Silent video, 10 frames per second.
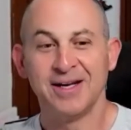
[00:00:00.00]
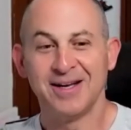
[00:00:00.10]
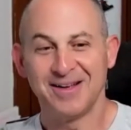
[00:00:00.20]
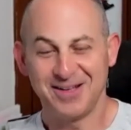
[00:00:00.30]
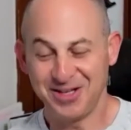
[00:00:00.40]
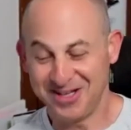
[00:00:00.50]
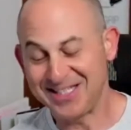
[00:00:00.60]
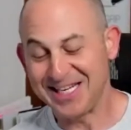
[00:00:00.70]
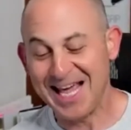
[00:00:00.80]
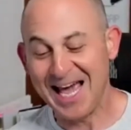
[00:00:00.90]
you need
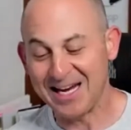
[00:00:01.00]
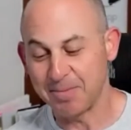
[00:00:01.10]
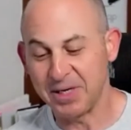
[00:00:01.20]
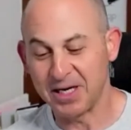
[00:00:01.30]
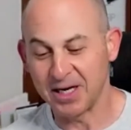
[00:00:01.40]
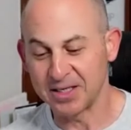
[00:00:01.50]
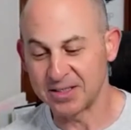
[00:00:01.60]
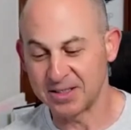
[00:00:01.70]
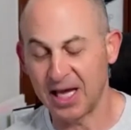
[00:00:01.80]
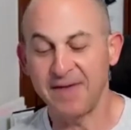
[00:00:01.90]
to get it,
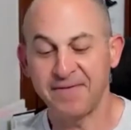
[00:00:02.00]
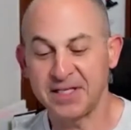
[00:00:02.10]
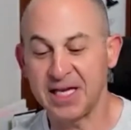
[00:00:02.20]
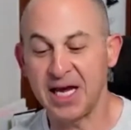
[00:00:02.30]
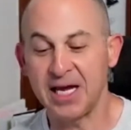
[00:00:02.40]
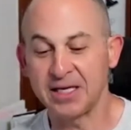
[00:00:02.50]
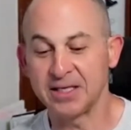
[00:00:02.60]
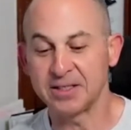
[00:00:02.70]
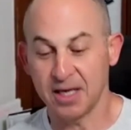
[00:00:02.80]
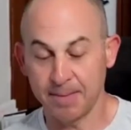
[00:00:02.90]
because life today
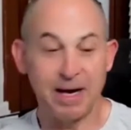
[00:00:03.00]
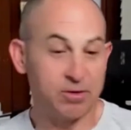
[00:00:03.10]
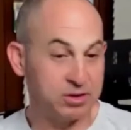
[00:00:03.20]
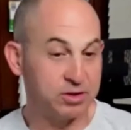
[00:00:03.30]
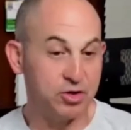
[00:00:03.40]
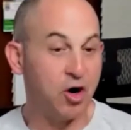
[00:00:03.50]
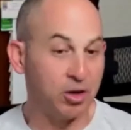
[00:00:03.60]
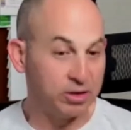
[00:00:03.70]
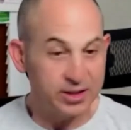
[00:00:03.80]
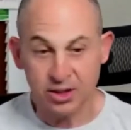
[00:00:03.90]
is about
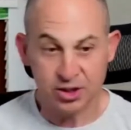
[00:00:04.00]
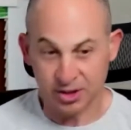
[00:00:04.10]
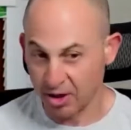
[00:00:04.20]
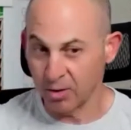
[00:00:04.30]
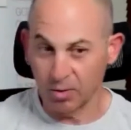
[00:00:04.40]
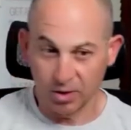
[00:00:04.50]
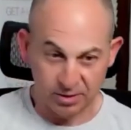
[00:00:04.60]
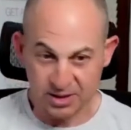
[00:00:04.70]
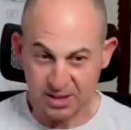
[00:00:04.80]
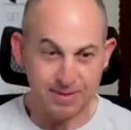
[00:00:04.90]
knowledge. In our world,
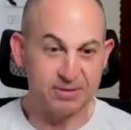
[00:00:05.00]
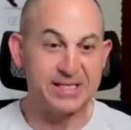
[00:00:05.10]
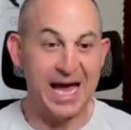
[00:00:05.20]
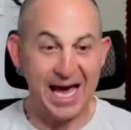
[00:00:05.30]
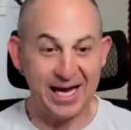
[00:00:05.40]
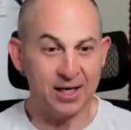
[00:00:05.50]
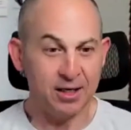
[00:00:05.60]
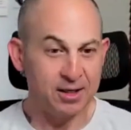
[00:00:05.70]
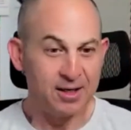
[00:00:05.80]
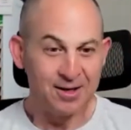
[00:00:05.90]
it's about data.
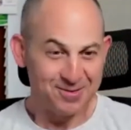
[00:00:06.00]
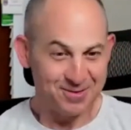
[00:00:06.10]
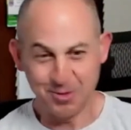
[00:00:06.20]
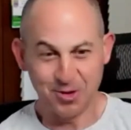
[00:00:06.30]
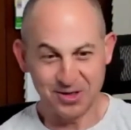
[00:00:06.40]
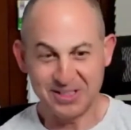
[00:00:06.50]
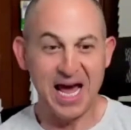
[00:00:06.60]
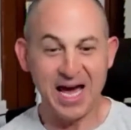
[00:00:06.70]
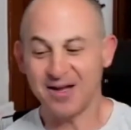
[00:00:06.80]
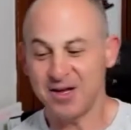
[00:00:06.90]
The more
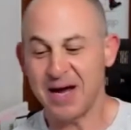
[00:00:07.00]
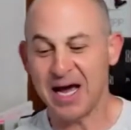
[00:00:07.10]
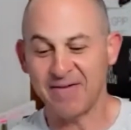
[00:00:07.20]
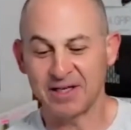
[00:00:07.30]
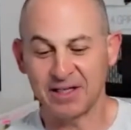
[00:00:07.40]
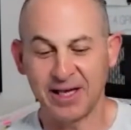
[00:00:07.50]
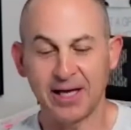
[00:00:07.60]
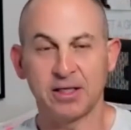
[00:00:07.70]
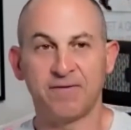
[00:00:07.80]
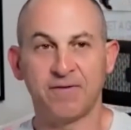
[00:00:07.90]
data you have
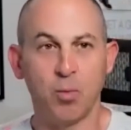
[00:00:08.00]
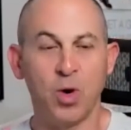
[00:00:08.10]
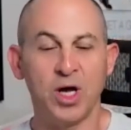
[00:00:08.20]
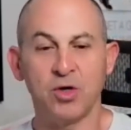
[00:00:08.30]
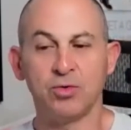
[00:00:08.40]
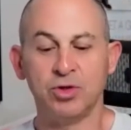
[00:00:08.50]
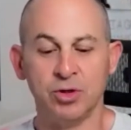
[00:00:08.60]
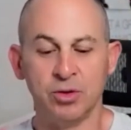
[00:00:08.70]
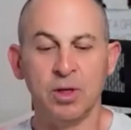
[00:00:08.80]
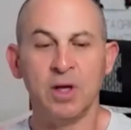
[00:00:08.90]
collected from what you
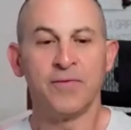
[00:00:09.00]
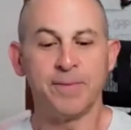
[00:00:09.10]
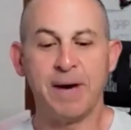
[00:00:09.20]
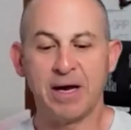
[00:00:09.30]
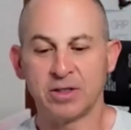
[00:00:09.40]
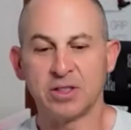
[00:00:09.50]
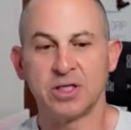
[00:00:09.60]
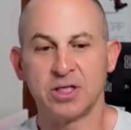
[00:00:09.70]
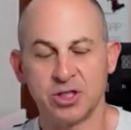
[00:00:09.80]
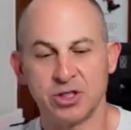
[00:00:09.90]
do, the better
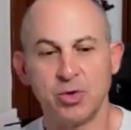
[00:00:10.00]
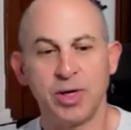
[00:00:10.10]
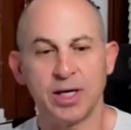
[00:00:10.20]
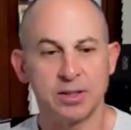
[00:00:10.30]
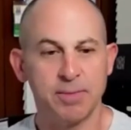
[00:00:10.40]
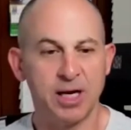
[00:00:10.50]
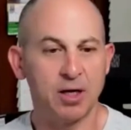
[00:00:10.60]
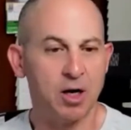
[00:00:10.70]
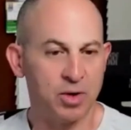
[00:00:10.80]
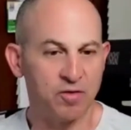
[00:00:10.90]
decisions you get to make
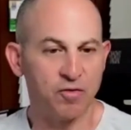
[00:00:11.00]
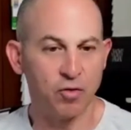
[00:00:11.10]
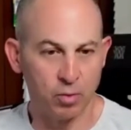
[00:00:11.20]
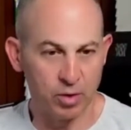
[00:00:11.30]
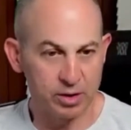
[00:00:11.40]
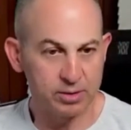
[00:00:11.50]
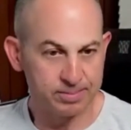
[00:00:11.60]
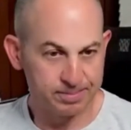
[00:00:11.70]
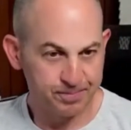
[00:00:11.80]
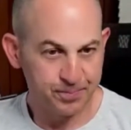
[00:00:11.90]
going forward.
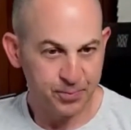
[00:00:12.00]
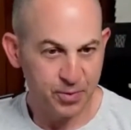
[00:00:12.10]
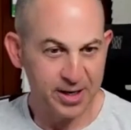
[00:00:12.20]
Right.